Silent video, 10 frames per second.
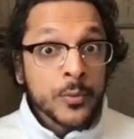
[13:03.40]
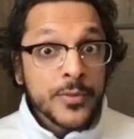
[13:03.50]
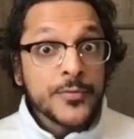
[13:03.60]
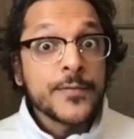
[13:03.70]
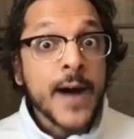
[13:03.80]

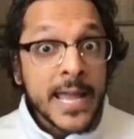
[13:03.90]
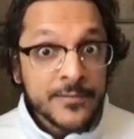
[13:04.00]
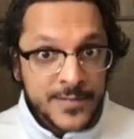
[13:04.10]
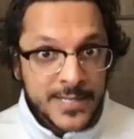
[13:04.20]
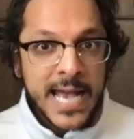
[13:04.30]
with
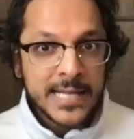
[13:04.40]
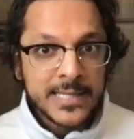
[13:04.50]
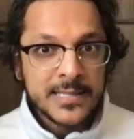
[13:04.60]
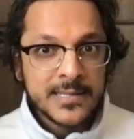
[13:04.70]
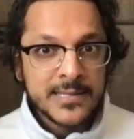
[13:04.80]
five
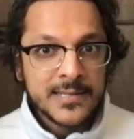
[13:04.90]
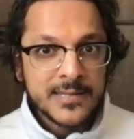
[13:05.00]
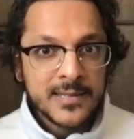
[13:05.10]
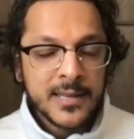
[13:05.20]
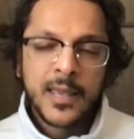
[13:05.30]

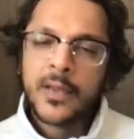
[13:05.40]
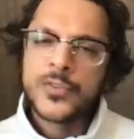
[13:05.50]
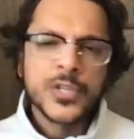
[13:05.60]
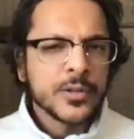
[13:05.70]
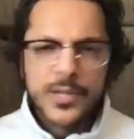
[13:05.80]
debts. I've
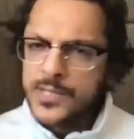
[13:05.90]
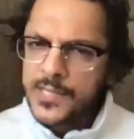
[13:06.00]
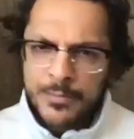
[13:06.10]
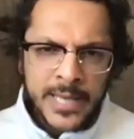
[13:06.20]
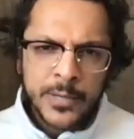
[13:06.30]
shared this
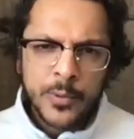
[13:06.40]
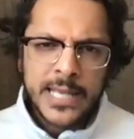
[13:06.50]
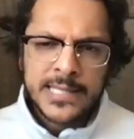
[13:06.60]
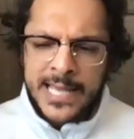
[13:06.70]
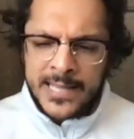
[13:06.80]
in many
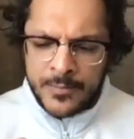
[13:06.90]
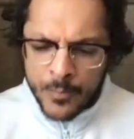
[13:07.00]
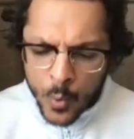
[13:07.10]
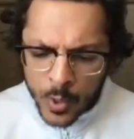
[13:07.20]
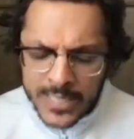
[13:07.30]
ways. And the
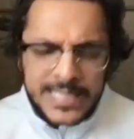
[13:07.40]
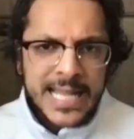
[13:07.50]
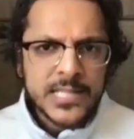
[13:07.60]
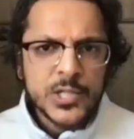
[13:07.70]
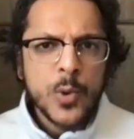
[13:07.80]
more
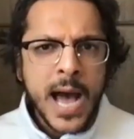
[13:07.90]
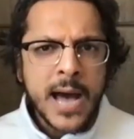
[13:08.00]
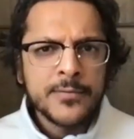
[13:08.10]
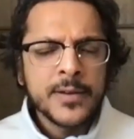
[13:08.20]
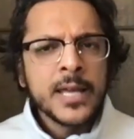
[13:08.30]
debts you
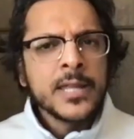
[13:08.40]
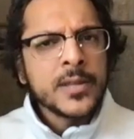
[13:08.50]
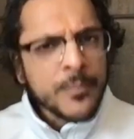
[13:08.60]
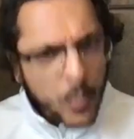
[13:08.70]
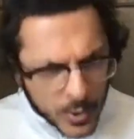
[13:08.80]
have,
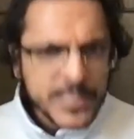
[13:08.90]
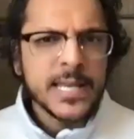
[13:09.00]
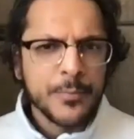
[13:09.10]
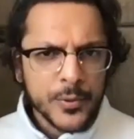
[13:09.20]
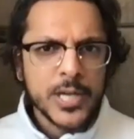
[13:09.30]
the more
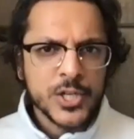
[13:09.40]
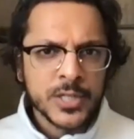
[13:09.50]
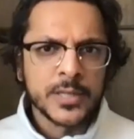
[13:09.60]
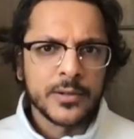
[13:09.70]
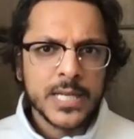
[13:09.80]

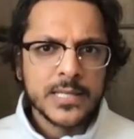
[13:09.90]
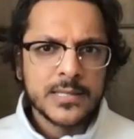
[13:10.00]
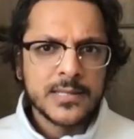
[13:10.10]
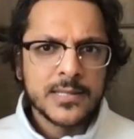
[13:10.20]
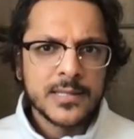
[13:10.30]
separation there
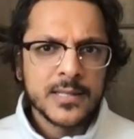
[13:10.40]
is.